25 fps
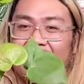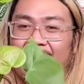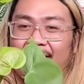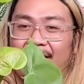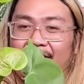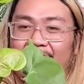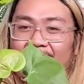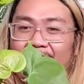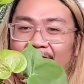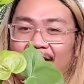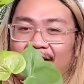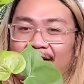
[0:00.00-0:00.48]

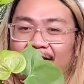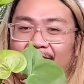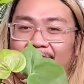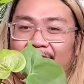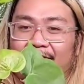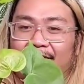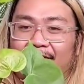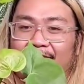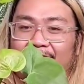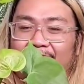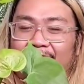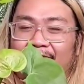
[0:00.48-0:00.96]
And
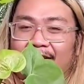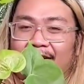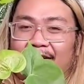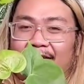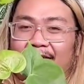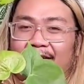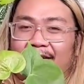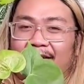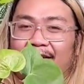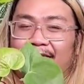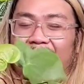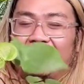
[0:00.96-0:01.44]

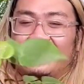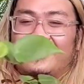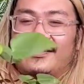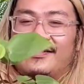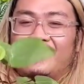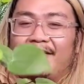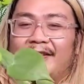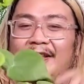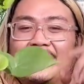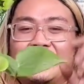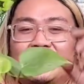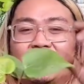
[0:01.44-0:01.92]

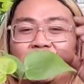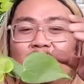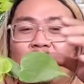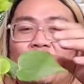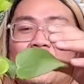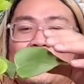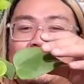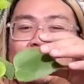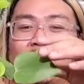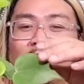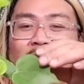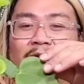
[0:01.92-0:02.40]
these are
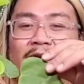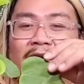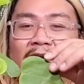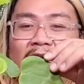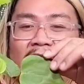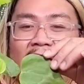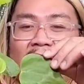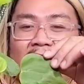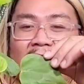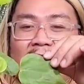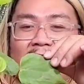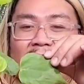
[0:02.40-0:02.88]
well known to
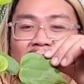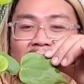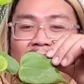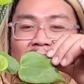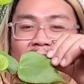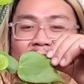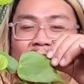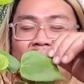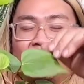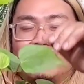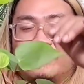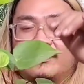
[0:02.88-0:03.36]
have
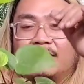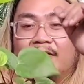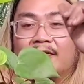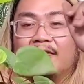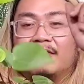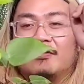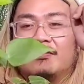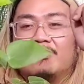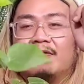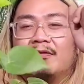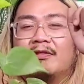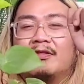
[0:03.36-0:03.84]

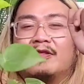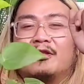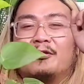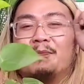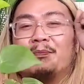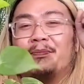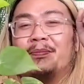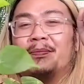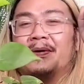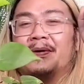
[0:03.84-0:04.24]
the